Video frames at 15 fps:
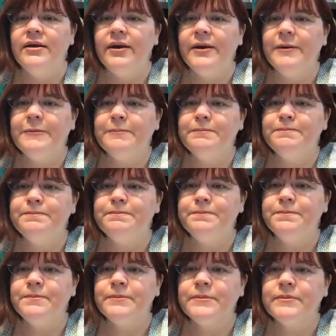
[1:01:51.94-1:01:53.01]
Um,
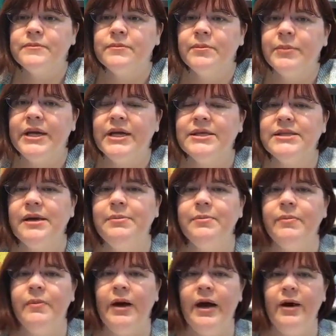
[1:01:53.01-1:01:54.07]
because
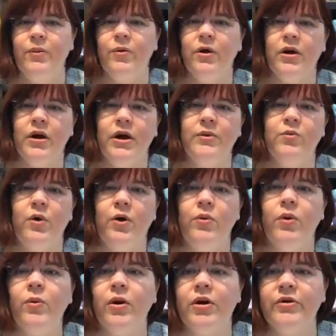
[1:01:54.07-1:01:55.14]
I'm I work on what
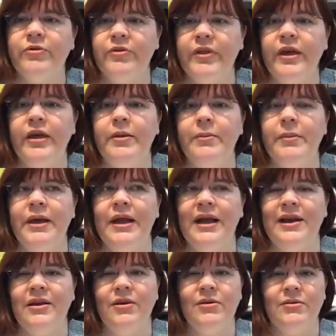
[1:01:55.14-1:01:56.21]
will work for them and
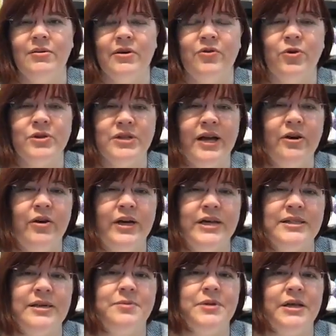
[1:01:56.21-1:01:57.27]
I don't of course I don't
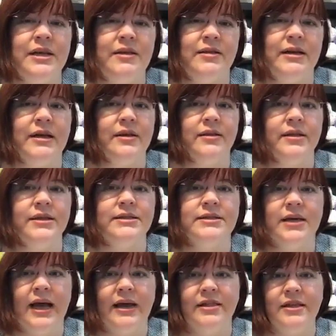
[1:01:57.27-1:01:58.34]
accept anything unless
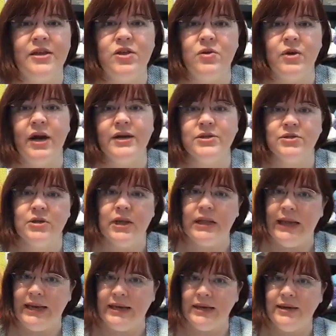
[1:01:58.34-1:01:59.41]
I think you guys are going to
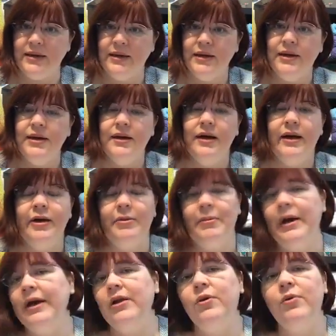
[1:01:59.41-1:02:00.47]
like it. Um,
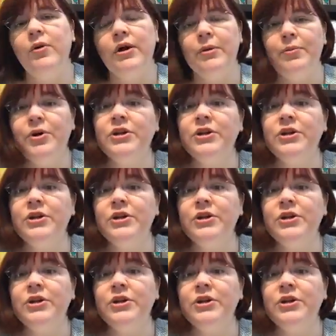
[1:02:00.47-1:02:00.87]
I don't want to